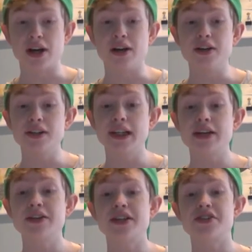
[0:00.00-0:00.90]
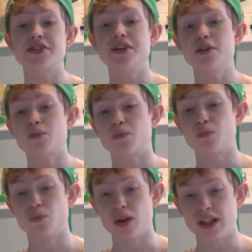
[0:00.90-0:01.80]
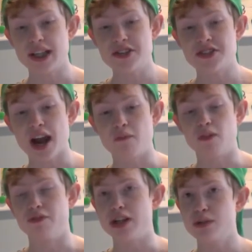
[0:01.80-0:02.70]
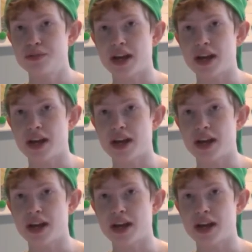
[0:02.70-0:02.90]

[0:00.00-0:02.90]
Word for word: earlier this year released and revealed